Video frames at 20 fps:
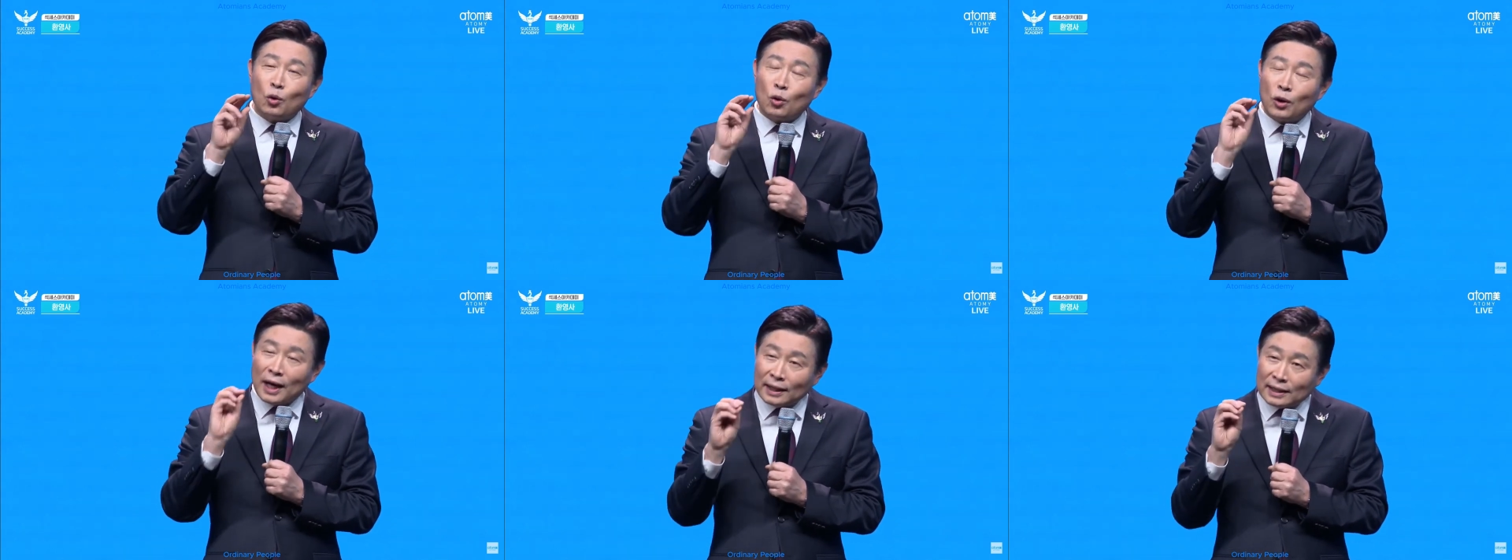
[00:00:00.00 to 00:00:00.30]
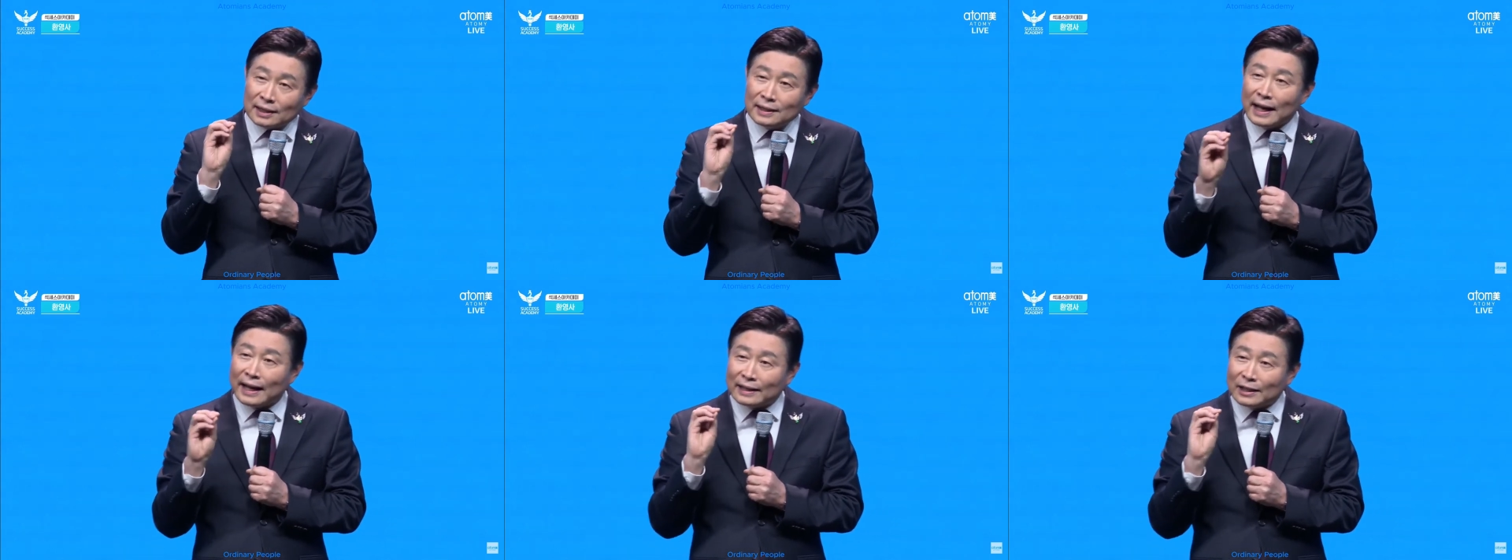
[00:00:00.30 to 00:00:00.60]

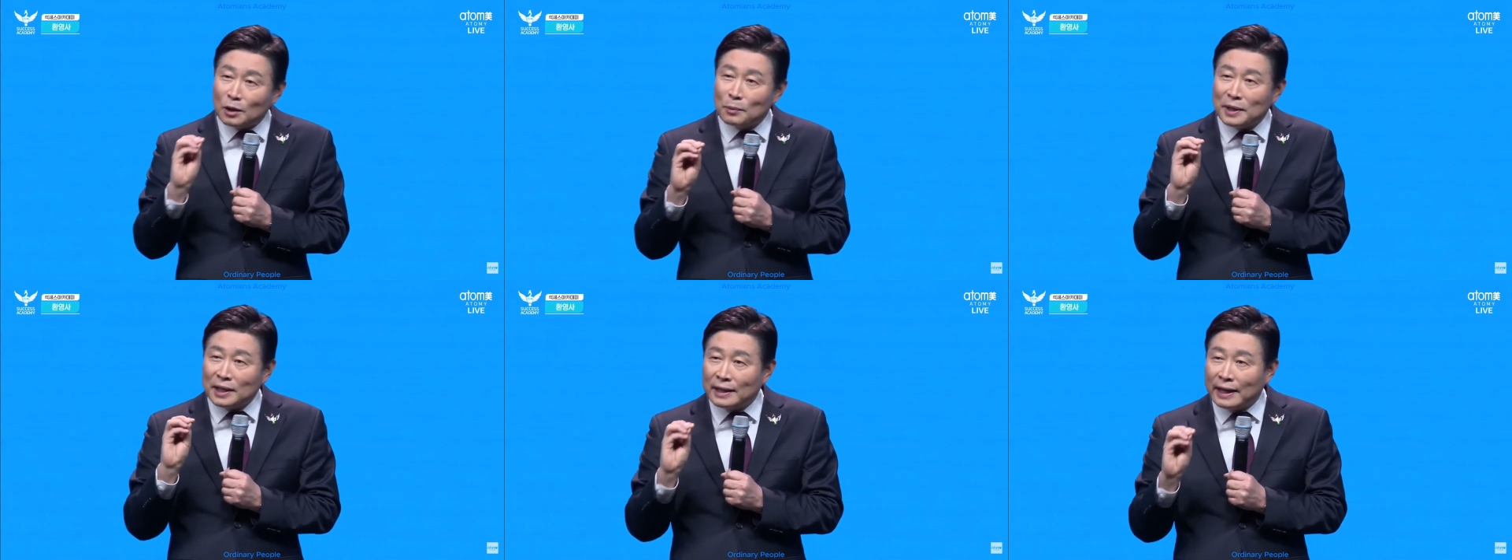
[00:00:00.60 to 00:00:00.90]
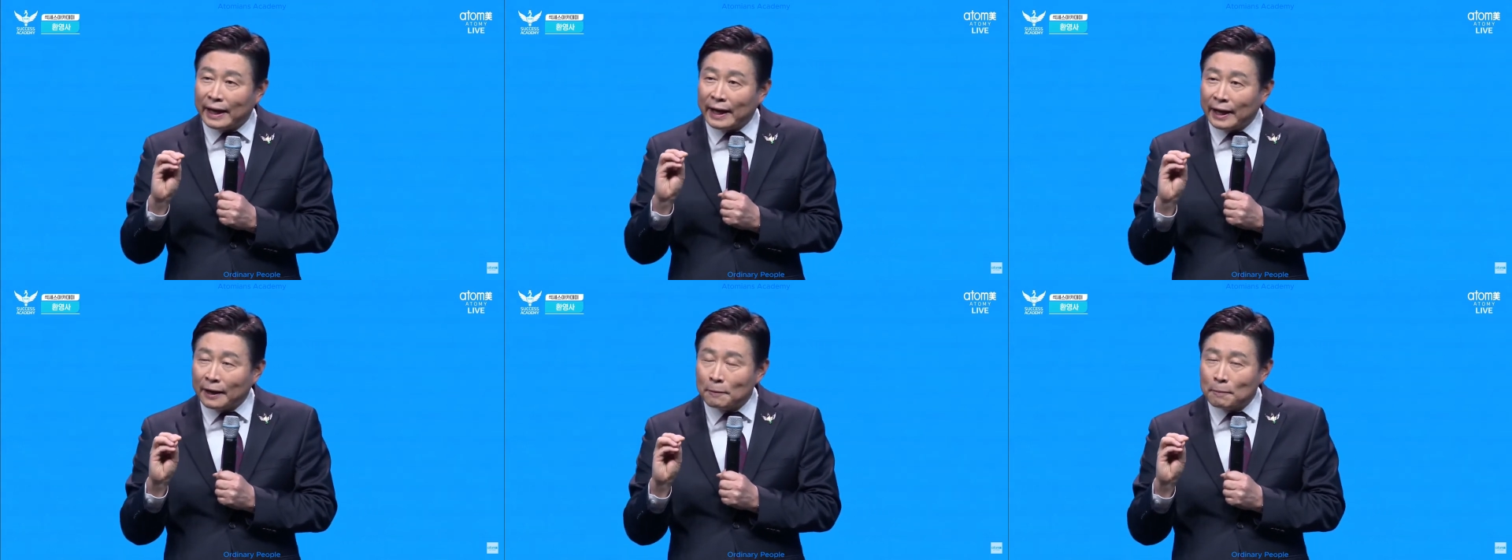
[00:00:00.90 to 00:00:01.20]
listen
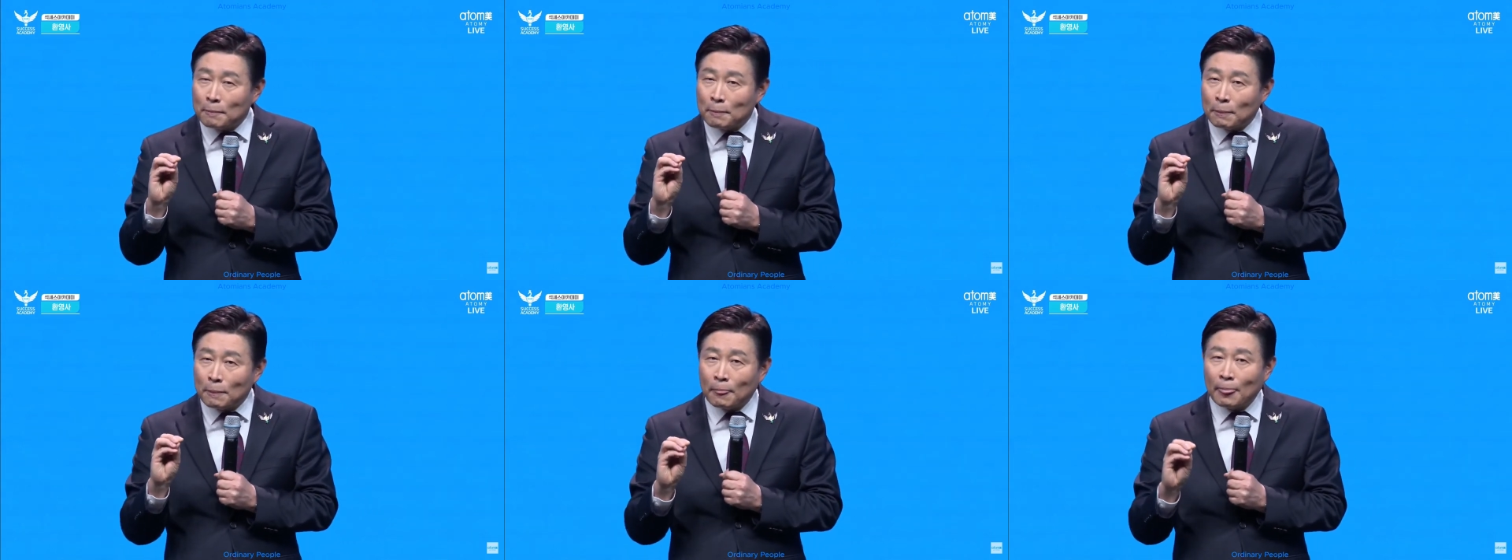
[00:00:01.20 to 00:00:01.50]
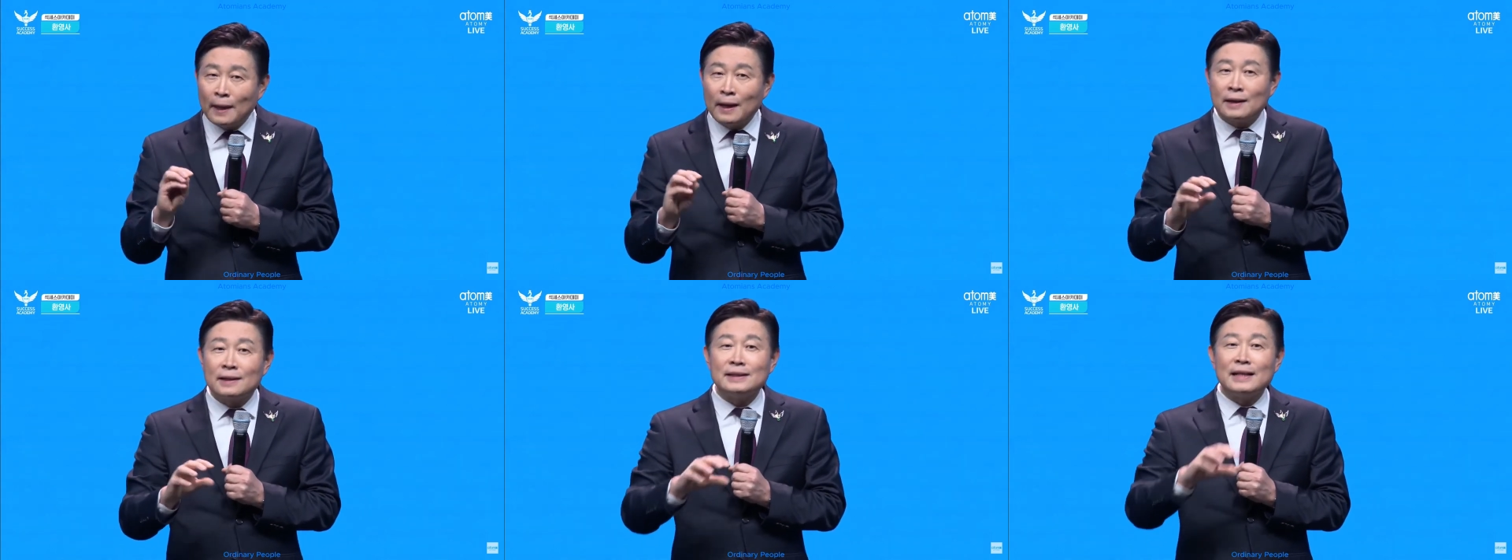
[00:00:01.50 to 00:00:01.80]

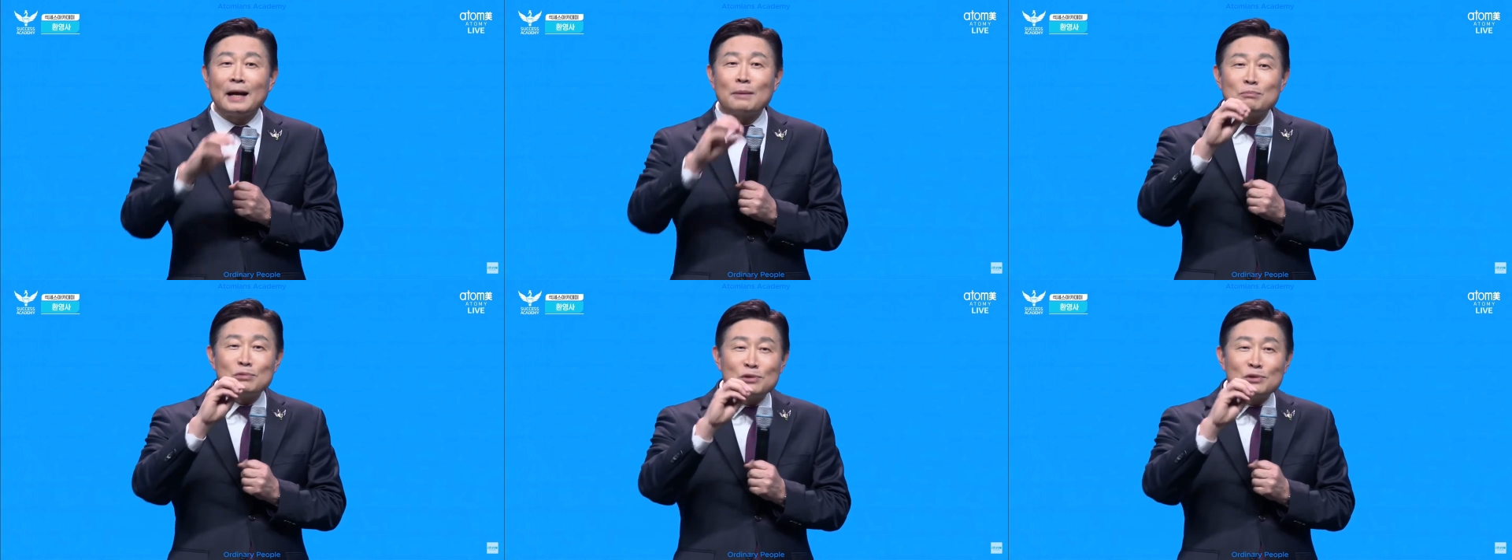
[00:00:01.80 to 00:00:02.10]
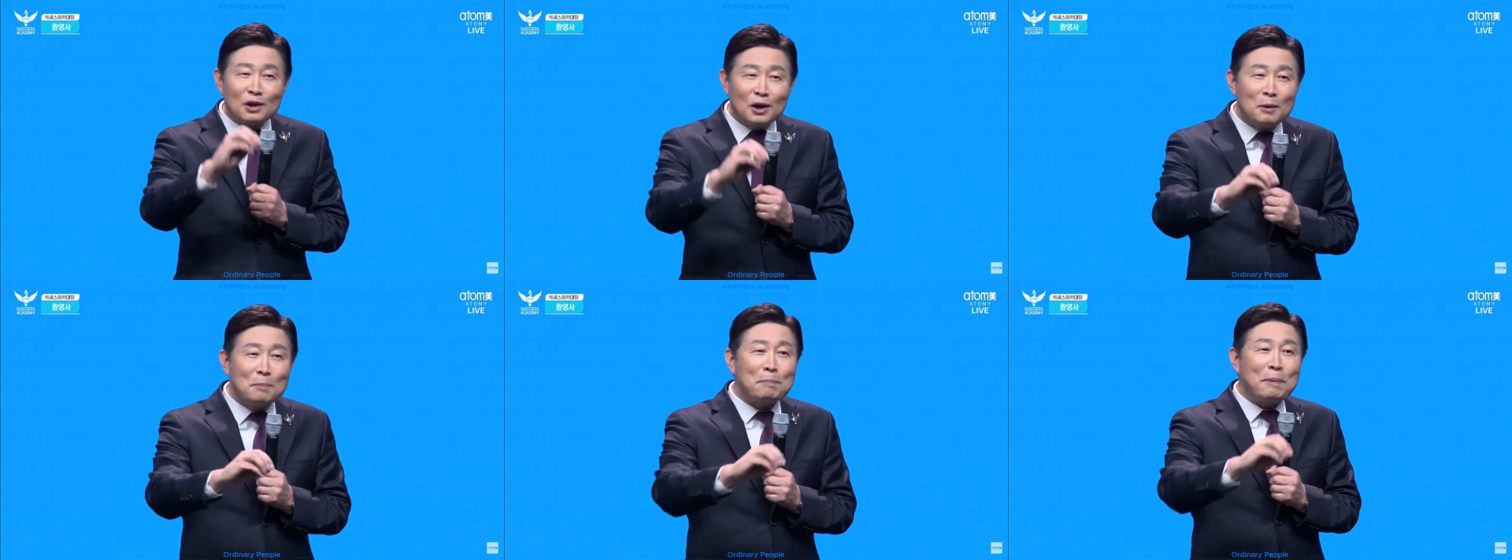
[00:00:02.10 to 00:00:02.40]
the
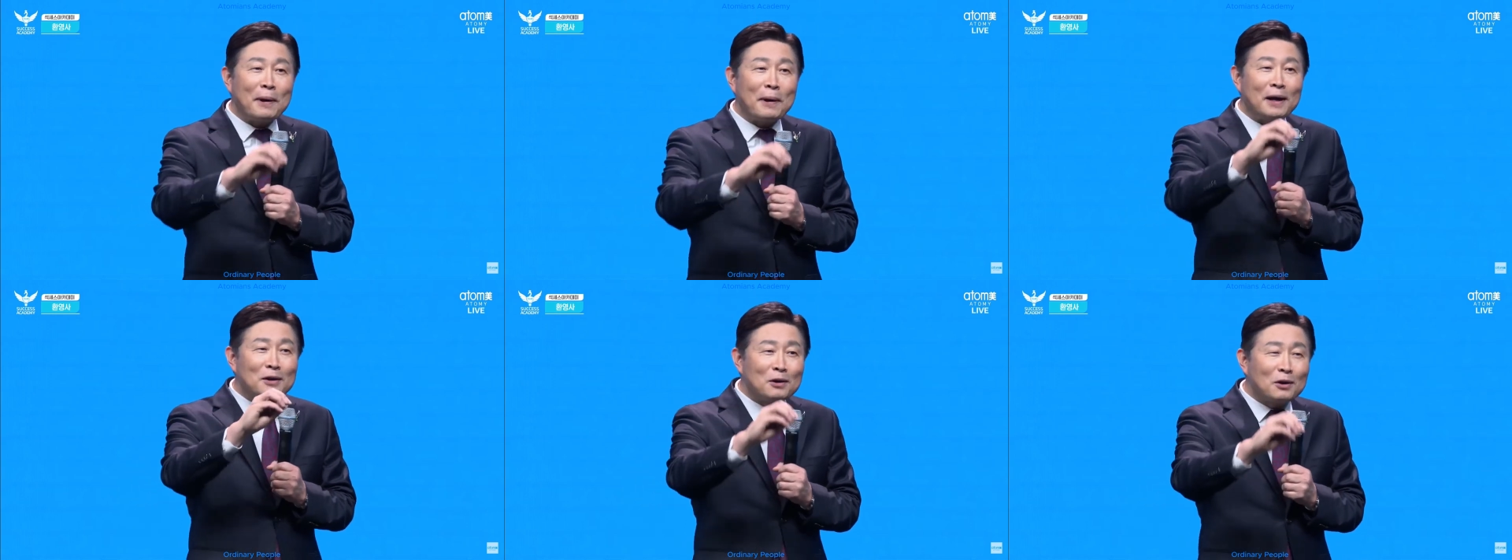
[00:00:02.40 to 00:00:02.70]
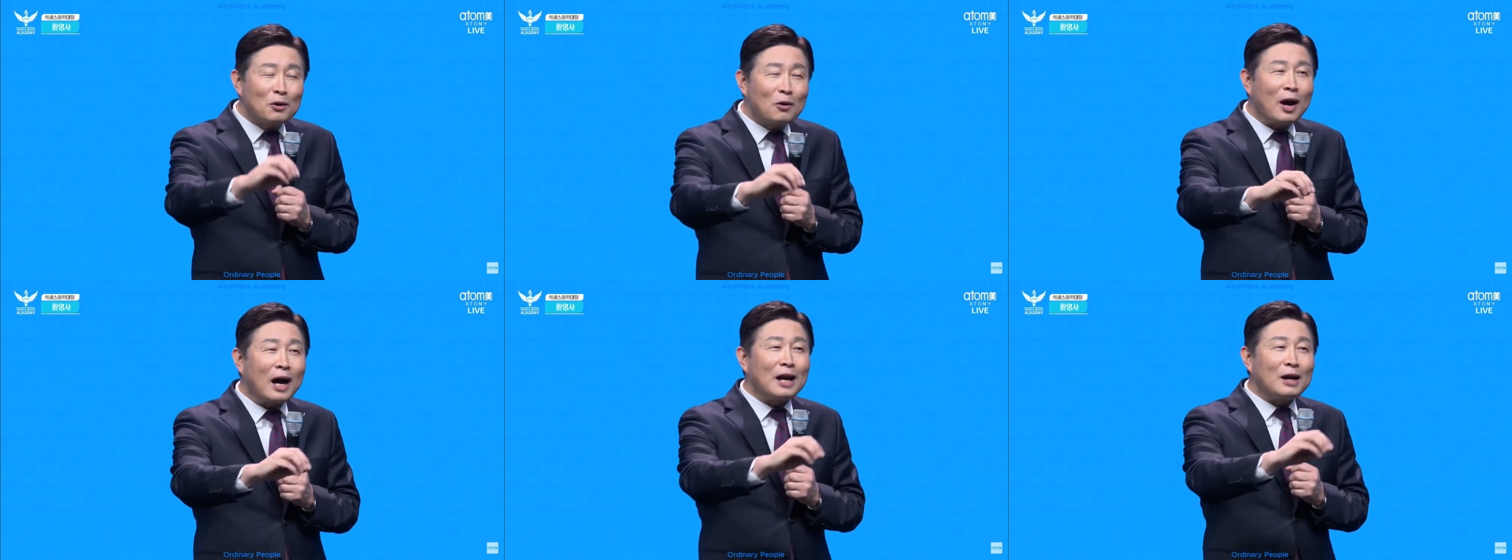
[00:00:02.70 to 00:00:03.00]
business
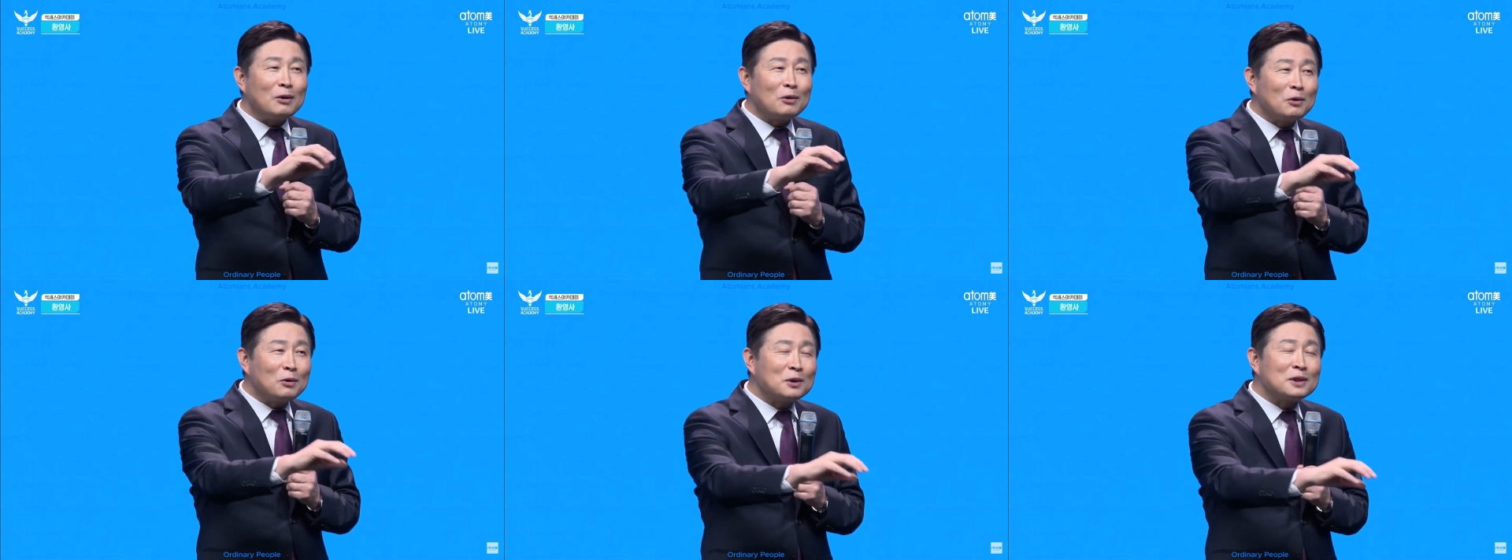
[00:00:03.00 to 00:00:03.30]
stories.